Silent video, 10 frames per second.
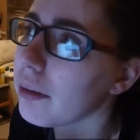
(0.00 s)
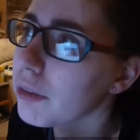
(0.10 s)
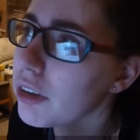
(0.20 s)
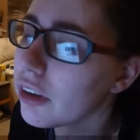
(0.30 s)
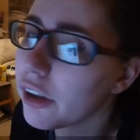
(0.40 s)

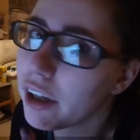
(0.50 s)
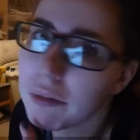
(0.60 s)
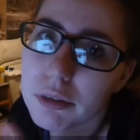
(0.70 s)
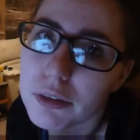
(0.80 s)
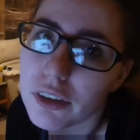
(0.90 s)
She's got her
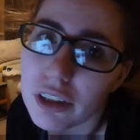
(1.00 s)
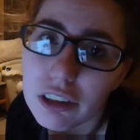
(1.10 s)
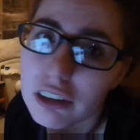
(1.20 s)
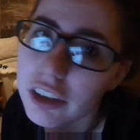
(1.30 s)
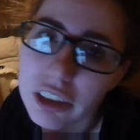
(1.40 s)
headphones on,
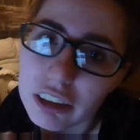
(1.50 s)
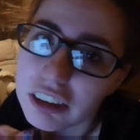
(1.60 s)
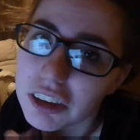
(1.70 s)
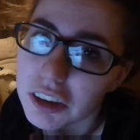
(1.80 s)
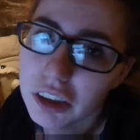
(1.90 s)
and she likes
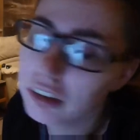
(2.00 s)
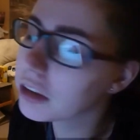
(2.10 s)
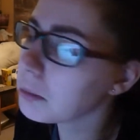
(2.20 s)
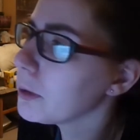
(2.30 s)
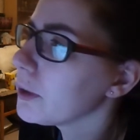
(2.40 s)
to do that on the
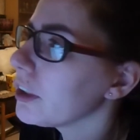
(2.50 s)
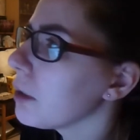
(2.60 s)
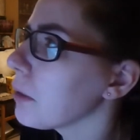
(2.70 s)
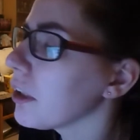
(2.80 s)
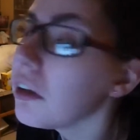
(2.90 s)
computer.
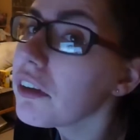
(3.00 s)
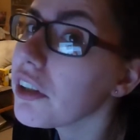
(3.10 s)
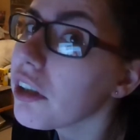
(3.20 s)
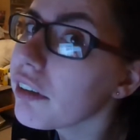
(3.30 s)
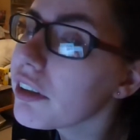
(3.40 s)
I'm guilty
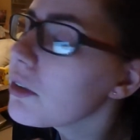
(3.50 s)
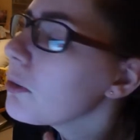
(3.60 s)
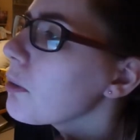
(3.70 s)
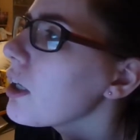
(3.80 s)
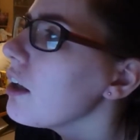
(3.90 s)
of it
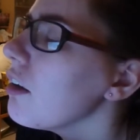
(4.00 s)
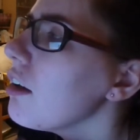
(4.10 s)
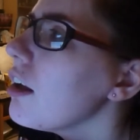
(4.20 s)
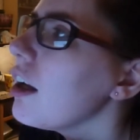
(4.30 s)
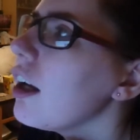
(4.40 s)
as well.
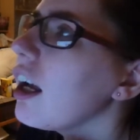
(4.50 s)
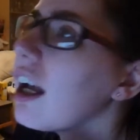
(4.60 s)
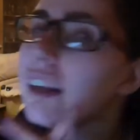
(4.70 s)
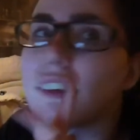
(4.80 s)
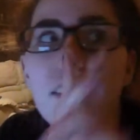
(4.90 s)

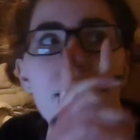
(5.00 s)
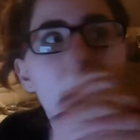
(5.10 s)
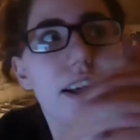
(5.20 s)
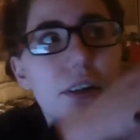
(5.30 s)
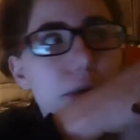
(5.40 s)
And
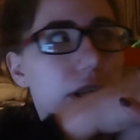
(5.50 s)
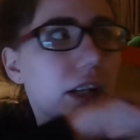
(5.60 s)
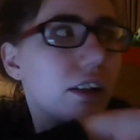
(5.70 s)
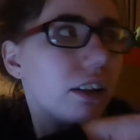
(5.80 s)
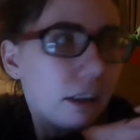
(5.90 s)
that
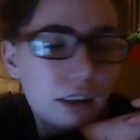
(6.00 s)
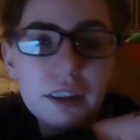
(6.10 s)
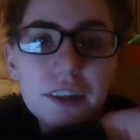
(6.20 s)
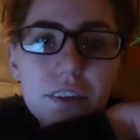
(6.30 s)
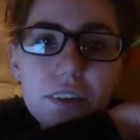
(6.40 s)
way,
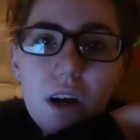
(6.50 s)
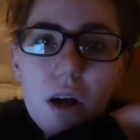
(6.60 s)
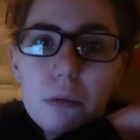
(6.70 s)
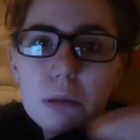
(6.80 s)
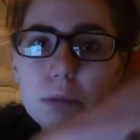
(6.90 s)
luckily, it stopped,